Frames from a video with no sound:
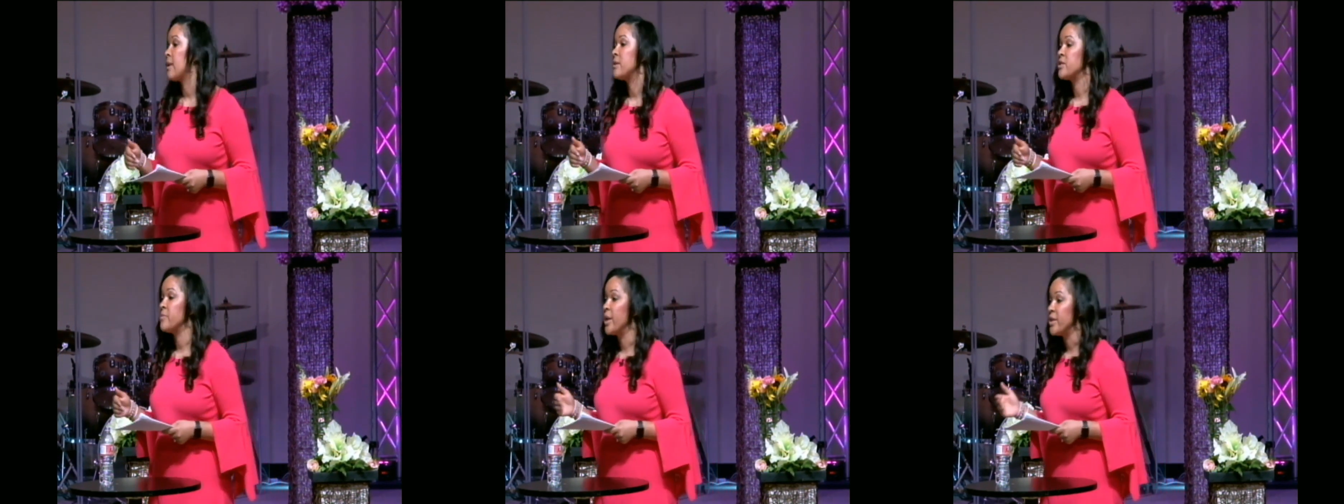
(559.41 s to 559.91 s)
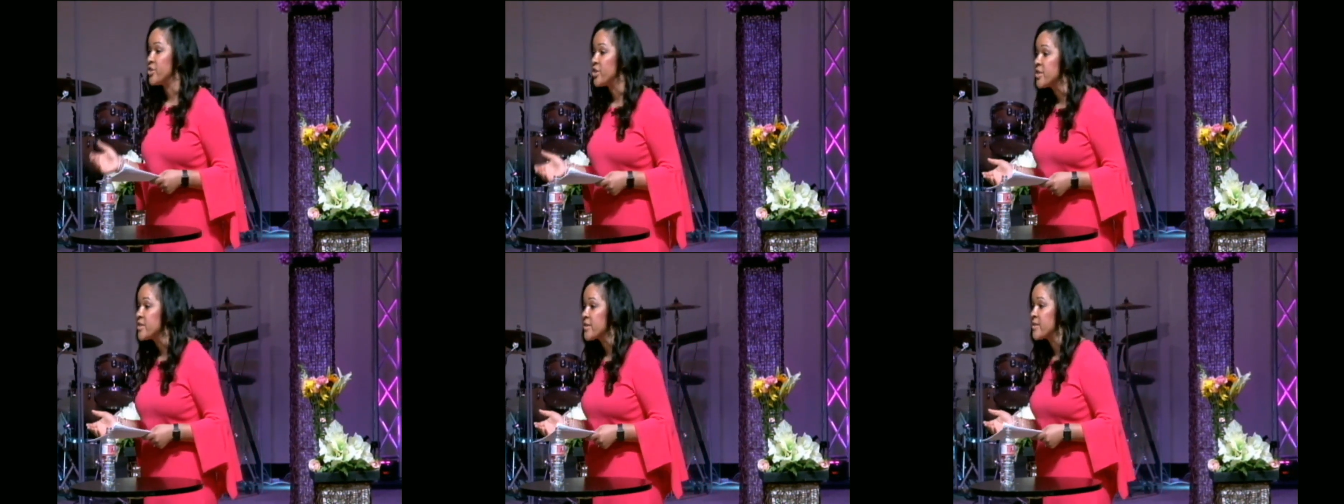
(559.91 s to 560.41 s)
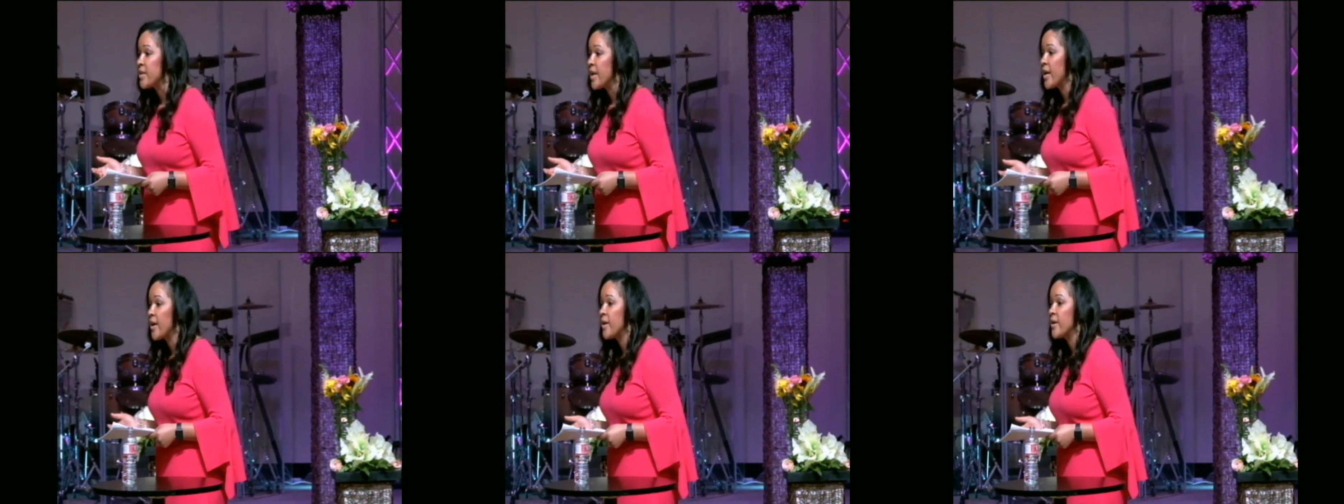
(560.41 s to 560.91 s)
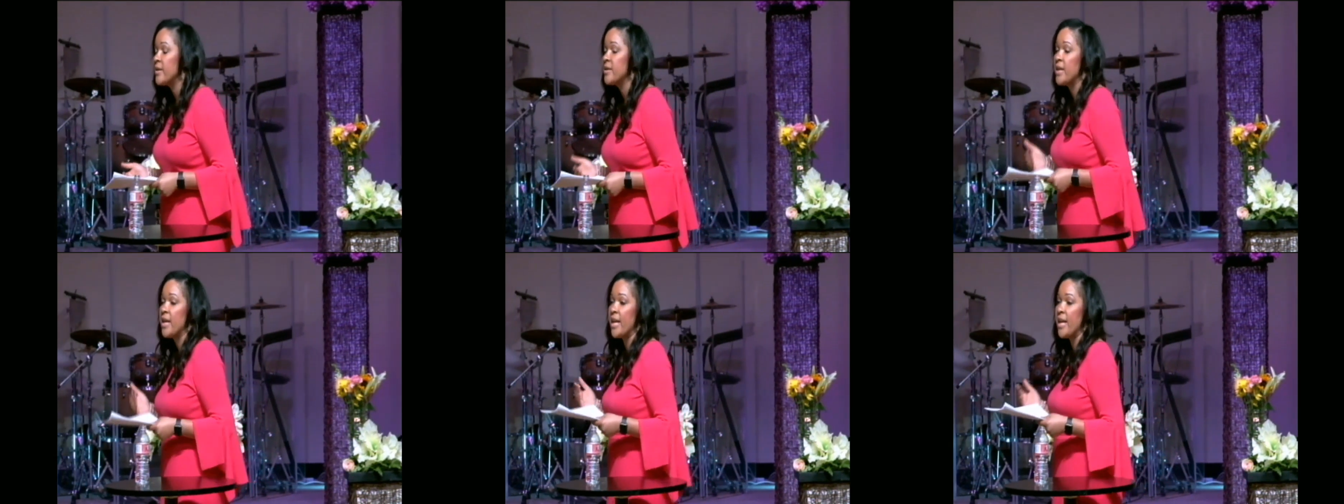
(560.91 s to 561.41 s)
She met Jesus there,
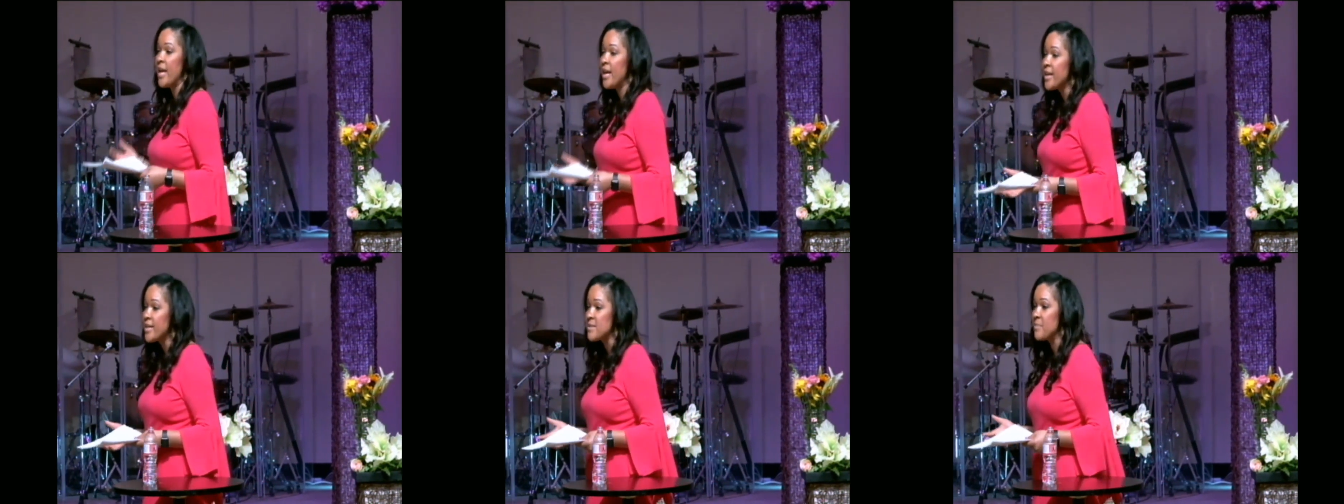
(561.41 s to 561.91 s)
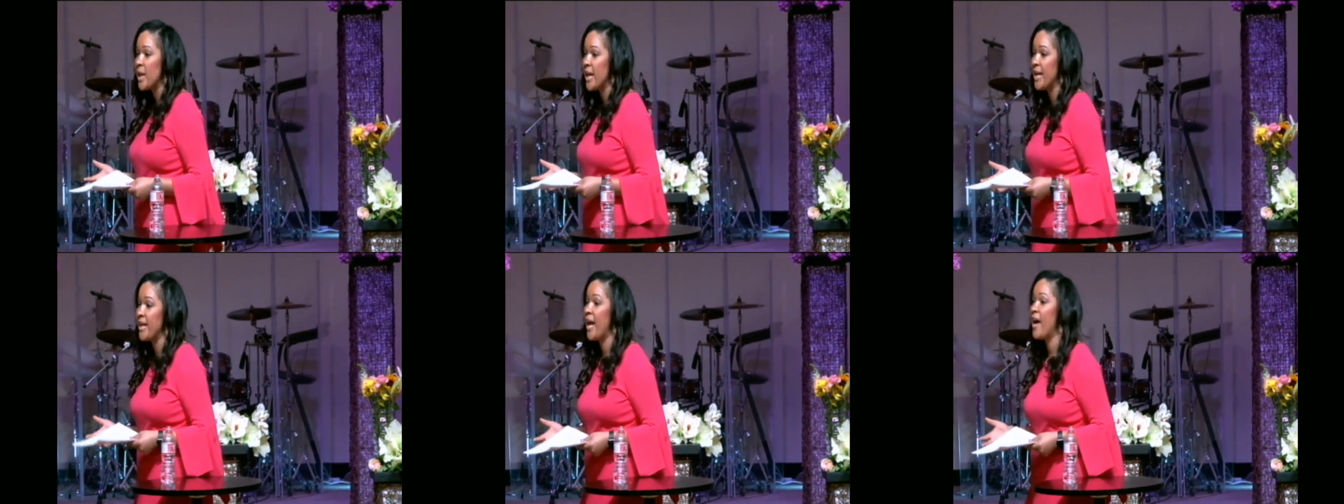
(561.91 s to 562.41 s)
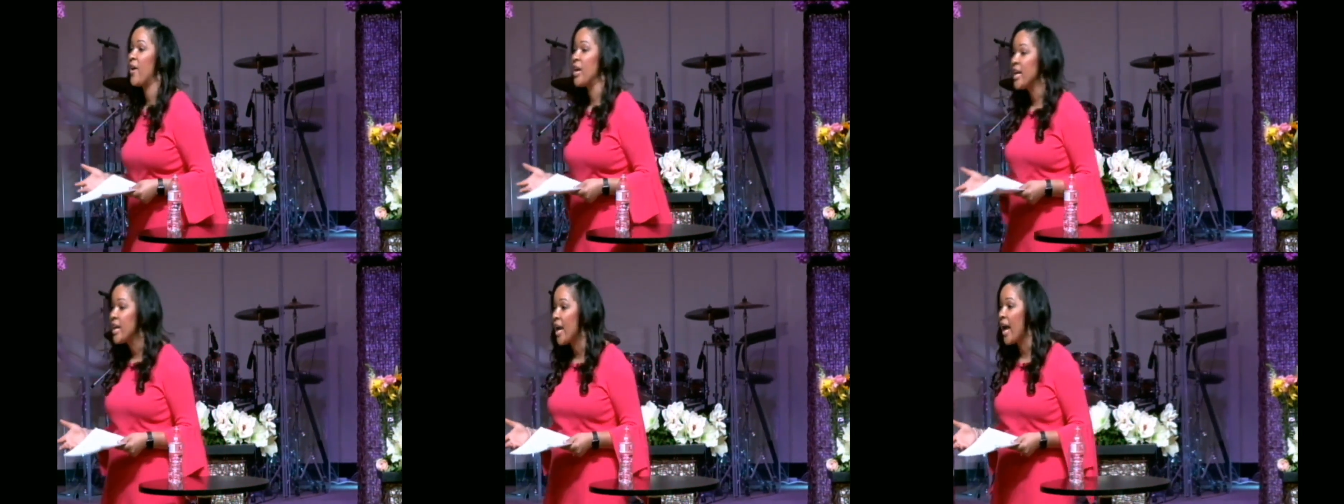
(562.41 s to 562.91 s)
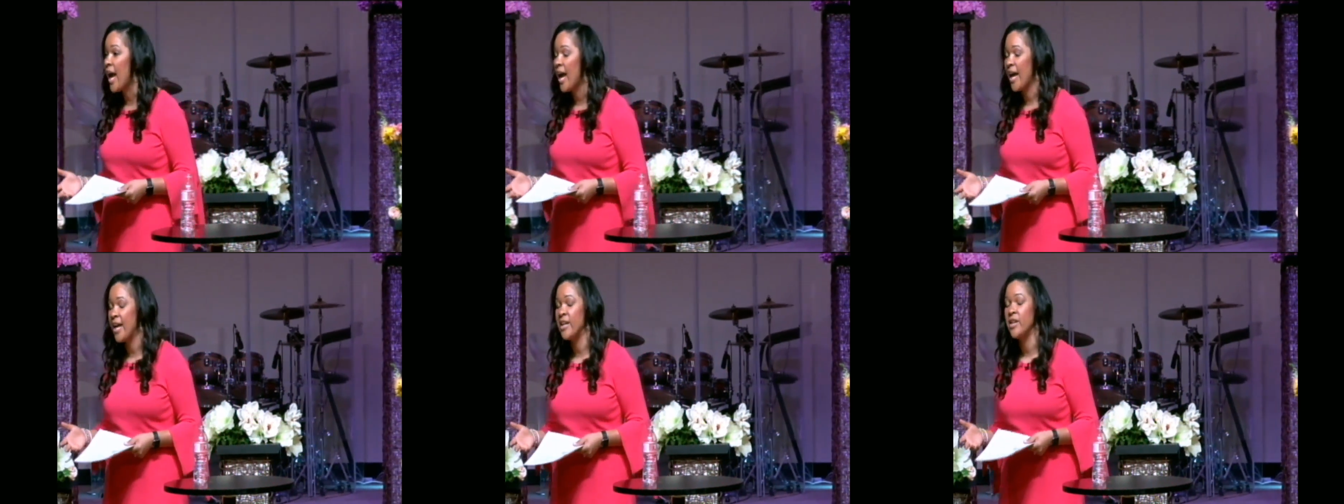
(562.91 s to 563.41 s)
and he explained how he
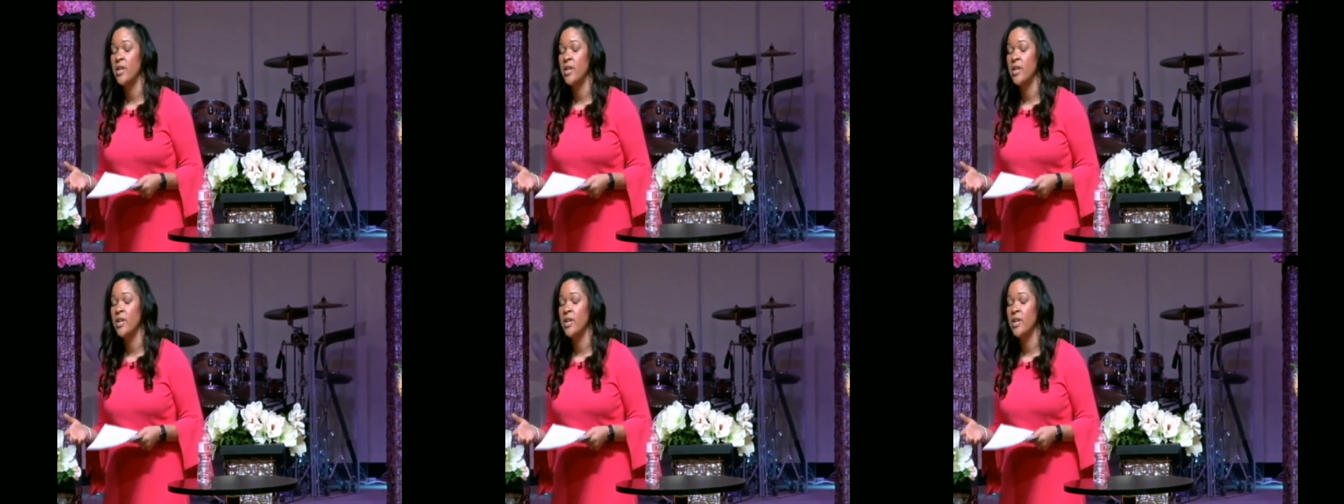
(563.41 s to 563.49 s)
had